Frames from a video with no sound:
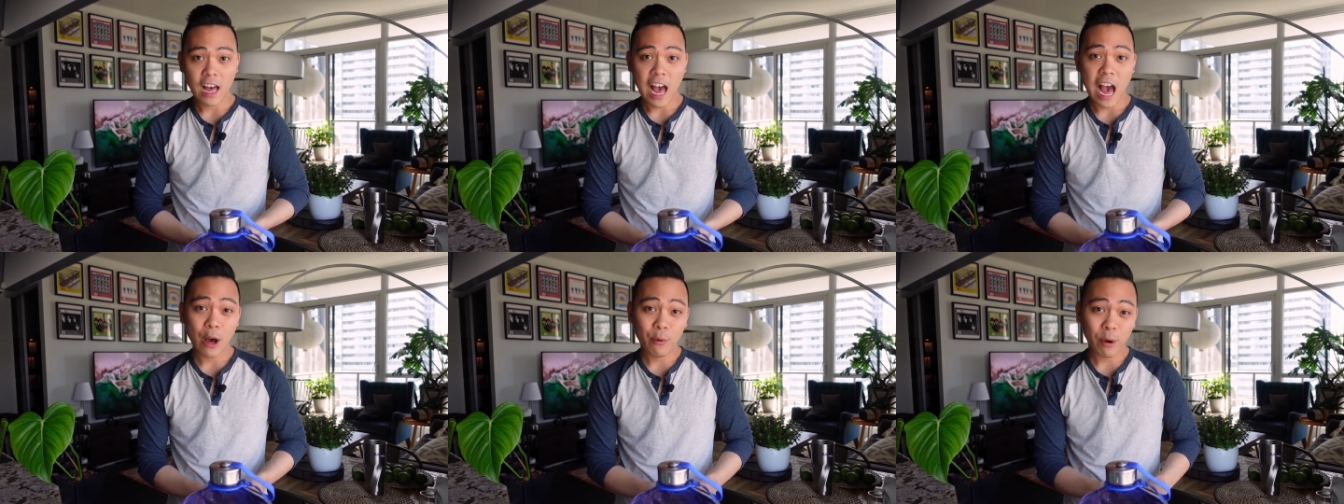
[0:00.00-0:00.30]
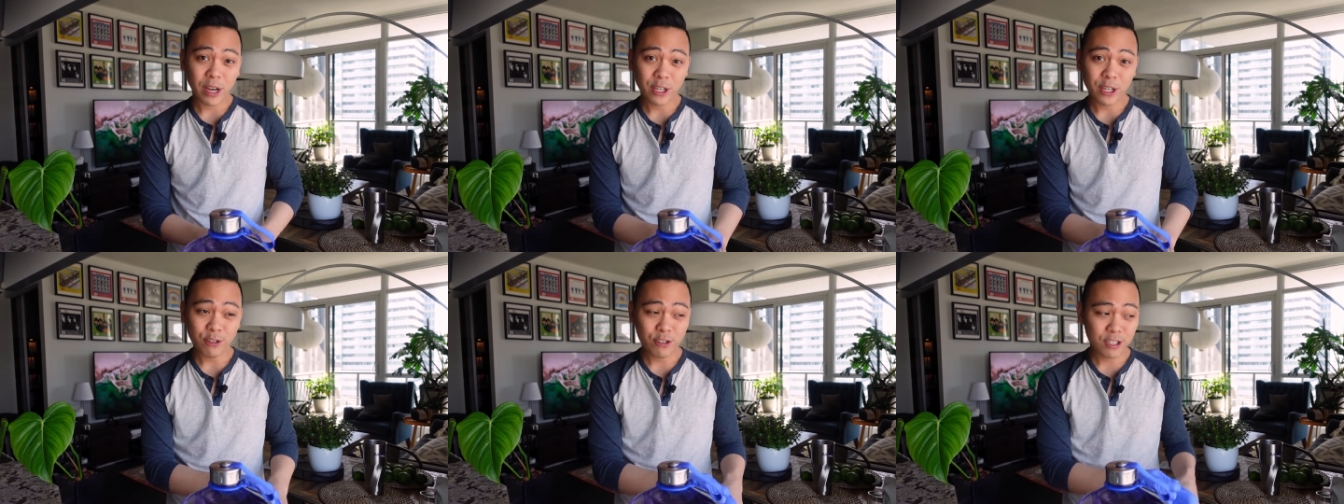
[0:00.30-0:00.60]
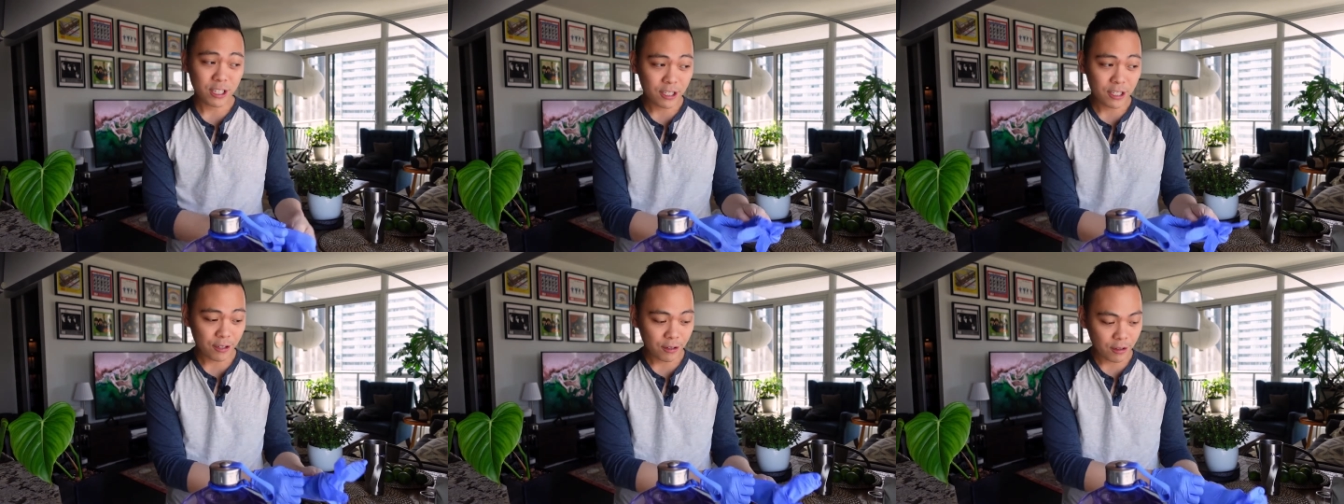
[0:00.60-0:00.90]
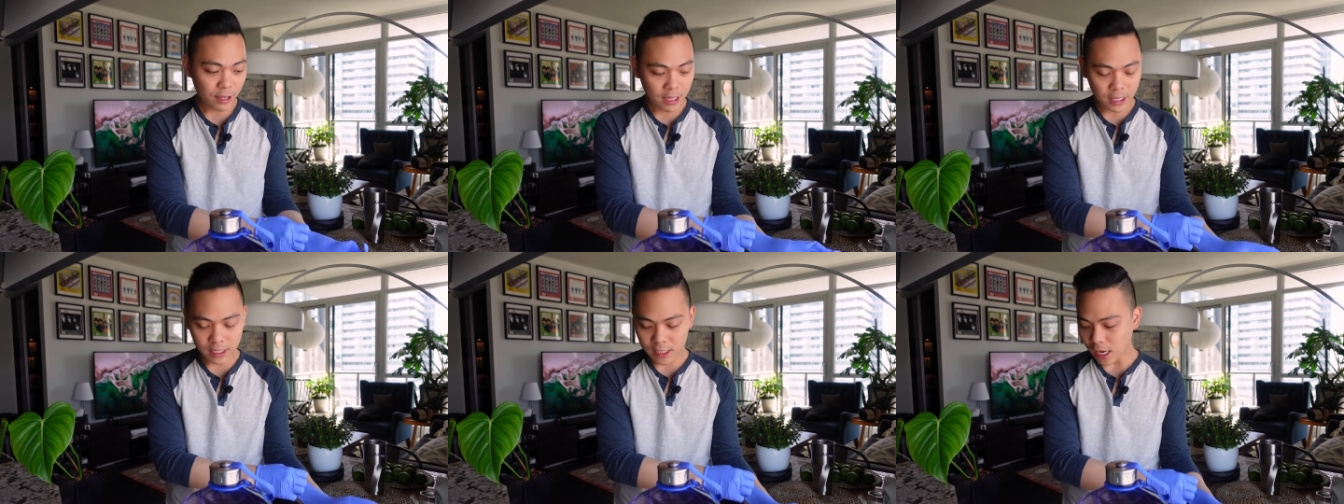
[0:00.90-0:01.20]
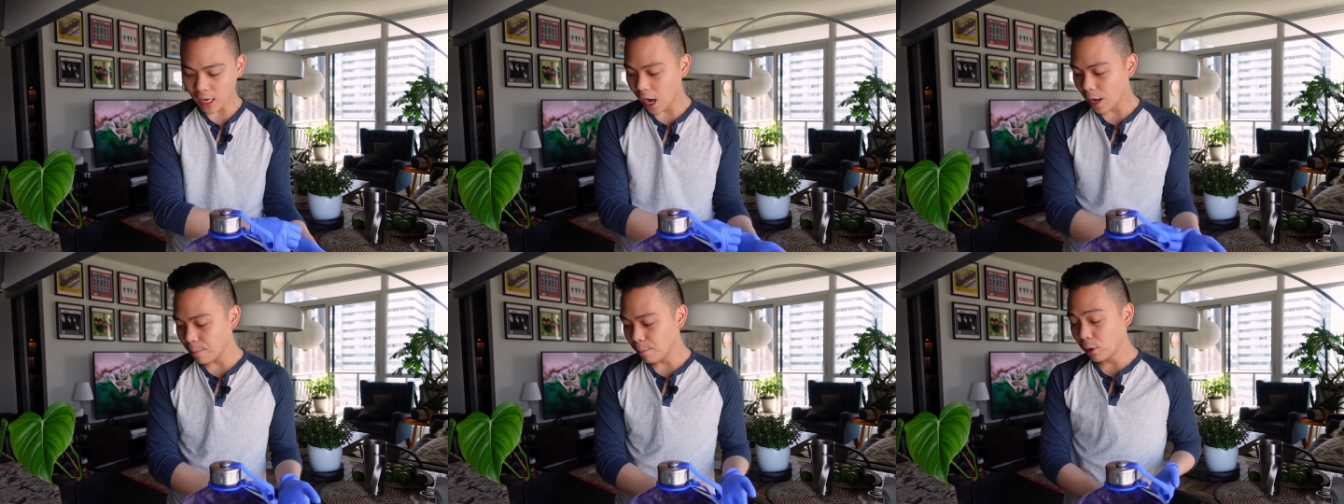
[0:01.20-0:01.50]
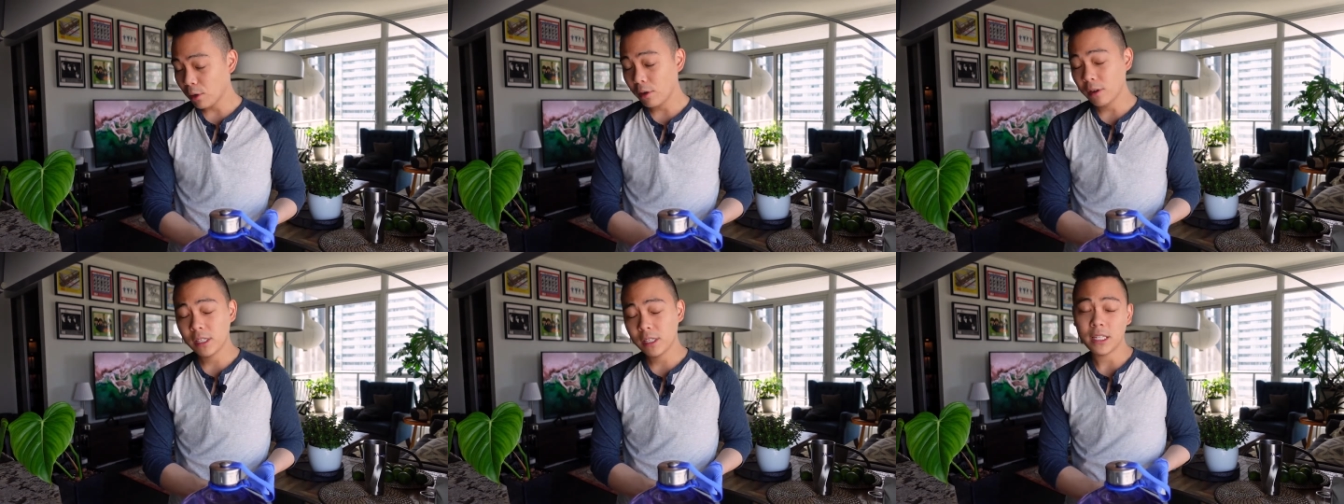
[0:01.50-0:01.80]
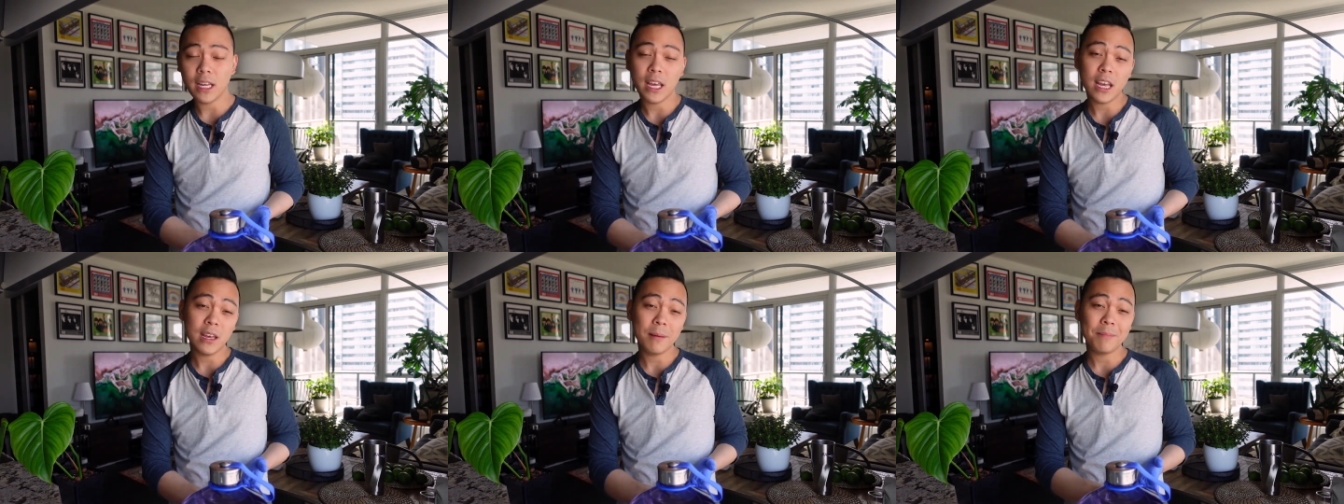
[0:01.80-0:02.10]
How I usually do this, I
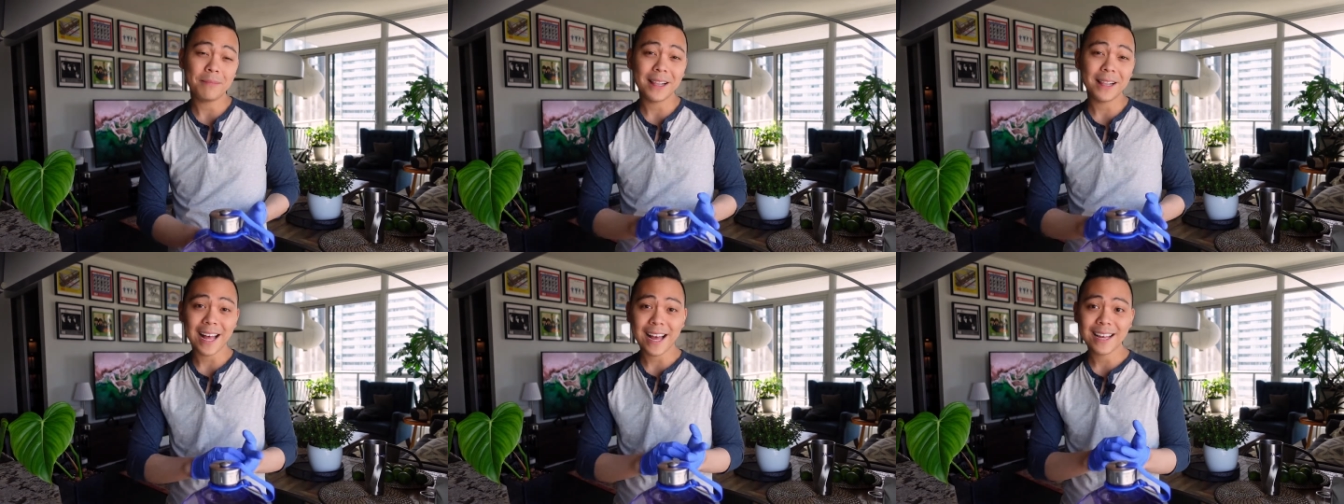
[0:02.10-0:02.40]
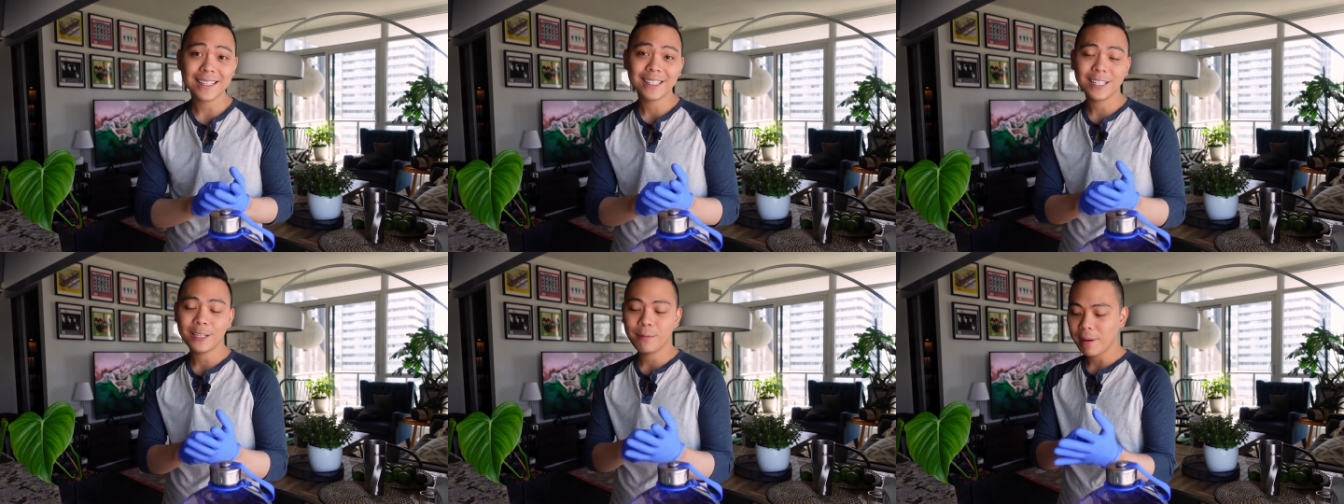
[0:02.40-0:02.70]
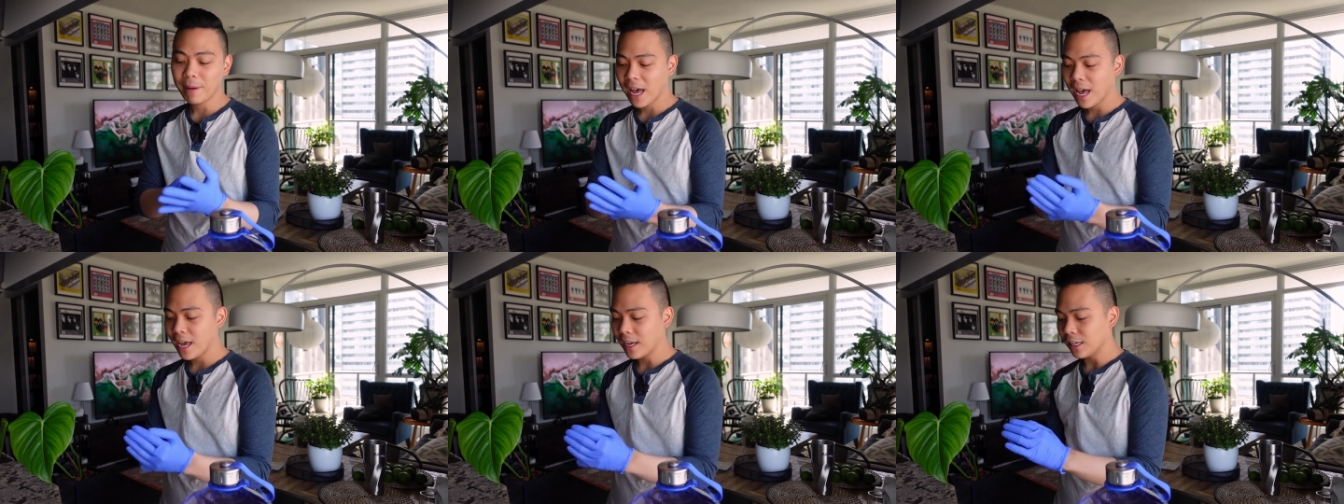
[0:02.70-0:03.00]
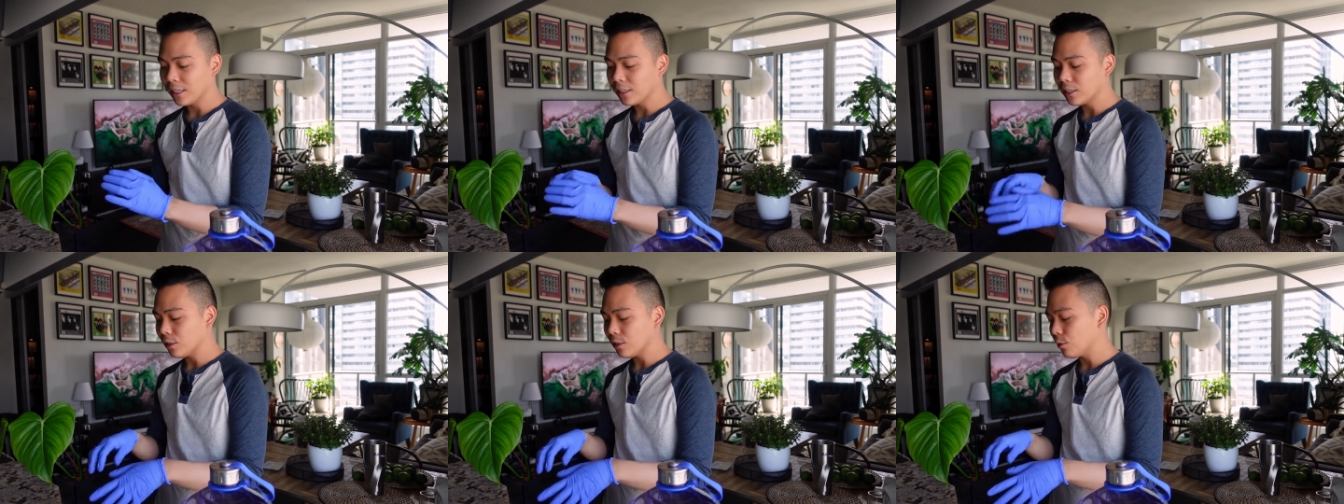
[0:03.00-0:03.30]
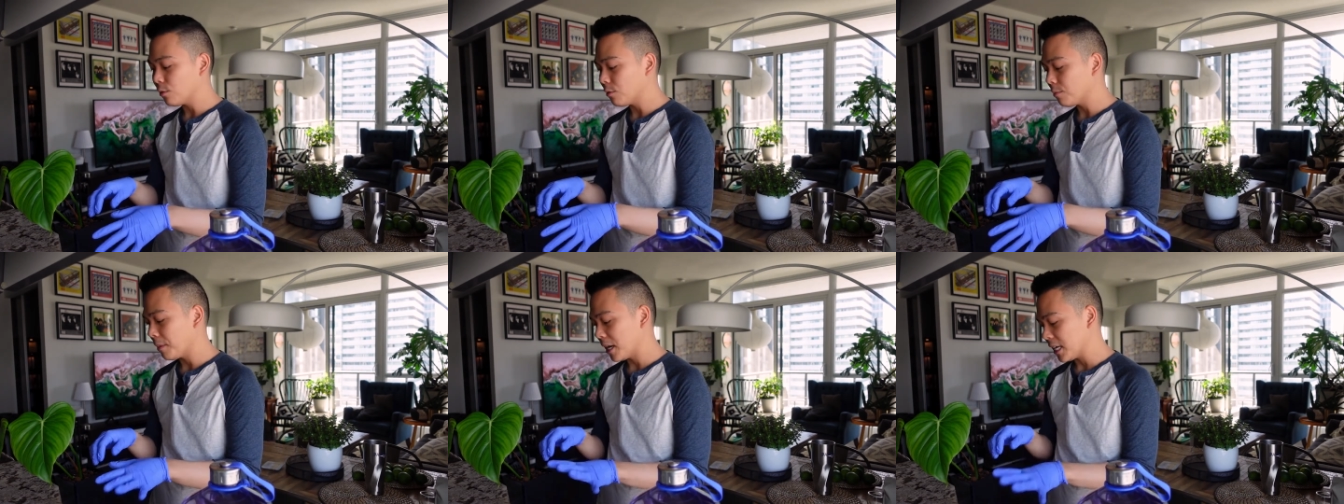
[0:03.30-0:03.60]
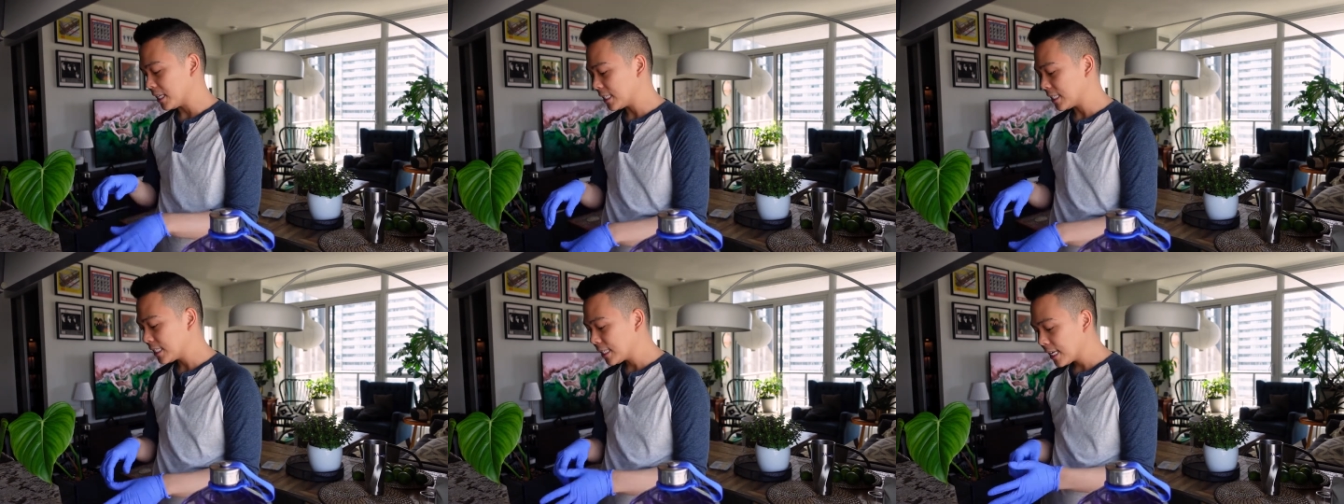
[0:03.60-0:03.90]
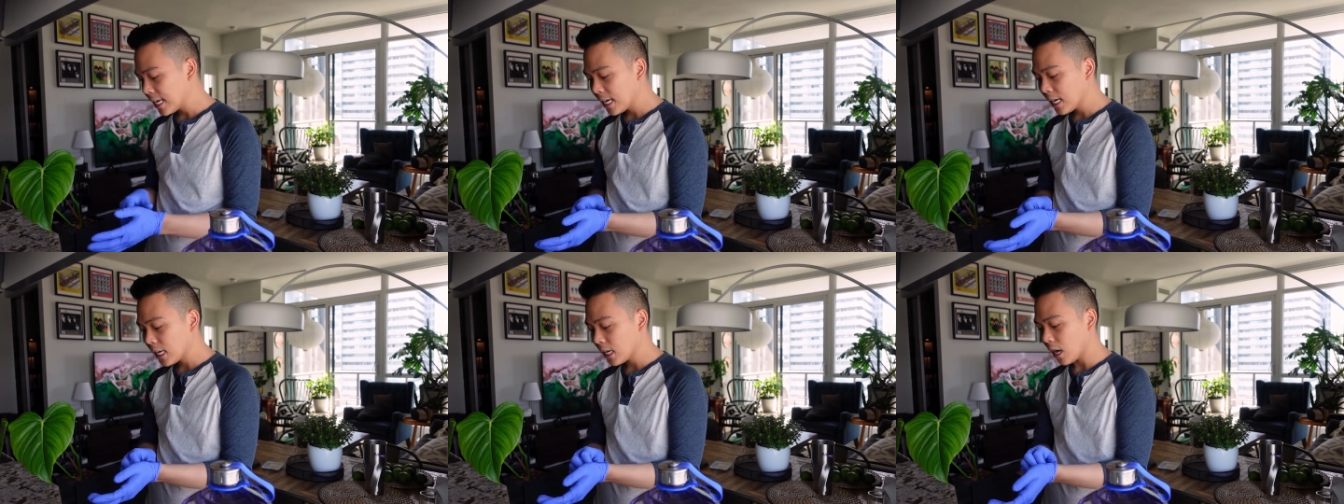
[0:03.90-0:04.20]
put a plastic bag into my
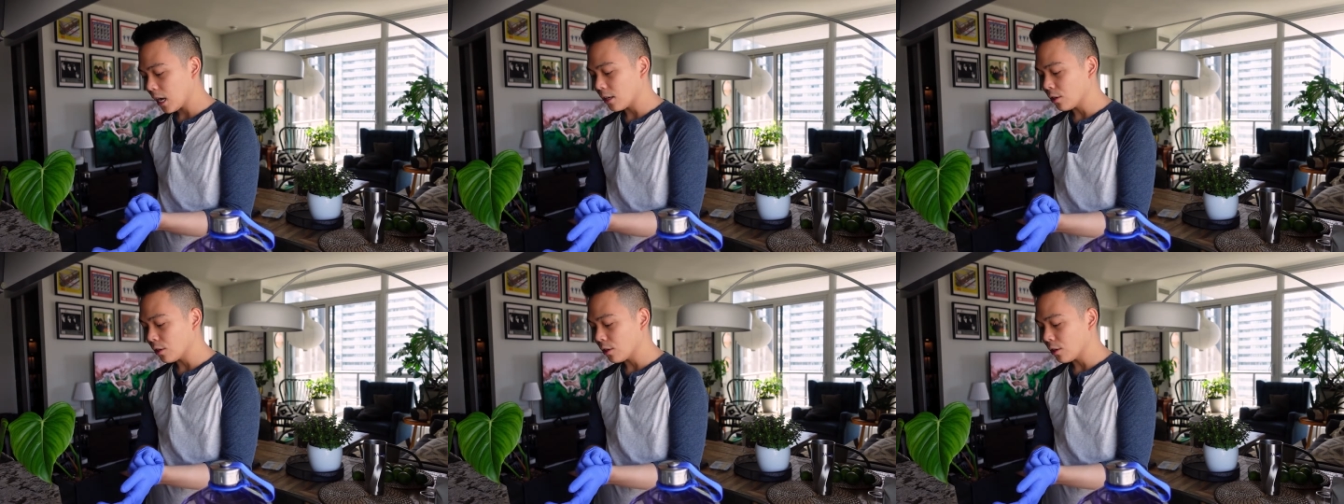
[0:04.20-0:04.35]
sink.